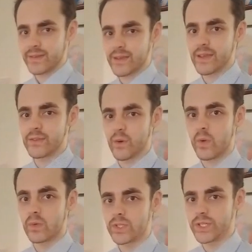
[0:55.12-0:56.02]
as he is
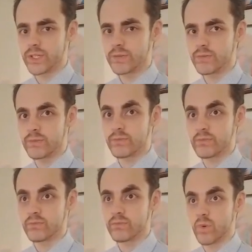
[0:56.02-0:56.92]
haunted,
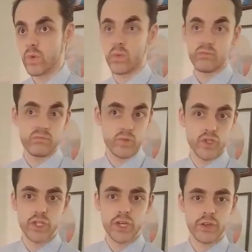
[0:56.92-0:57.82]
or
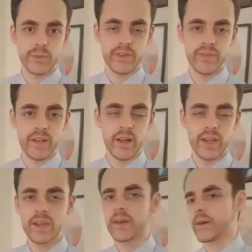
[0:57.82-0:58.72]
disturbed if you
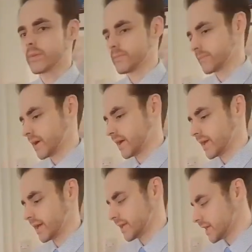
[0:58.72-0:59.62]
like,
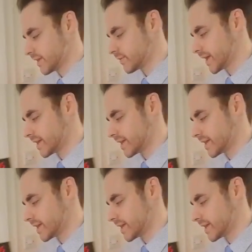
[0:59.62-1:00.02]
by an evil